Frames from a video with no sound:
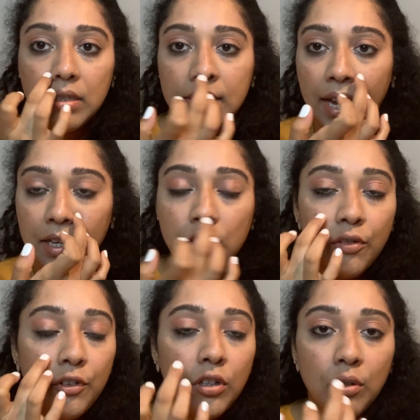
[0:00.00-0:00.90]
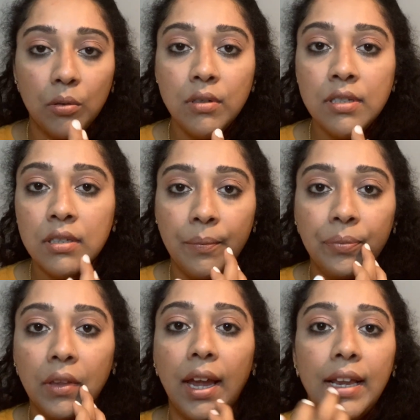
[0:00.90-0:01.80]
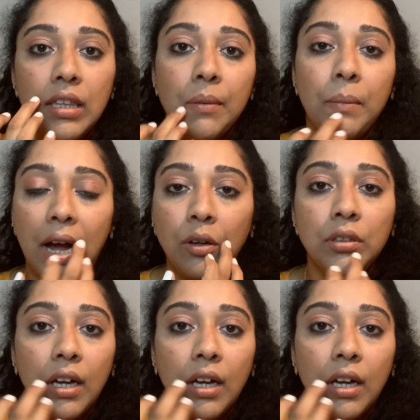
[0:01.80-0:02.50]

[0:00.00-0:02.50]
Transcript: sides of your nose and the mouth,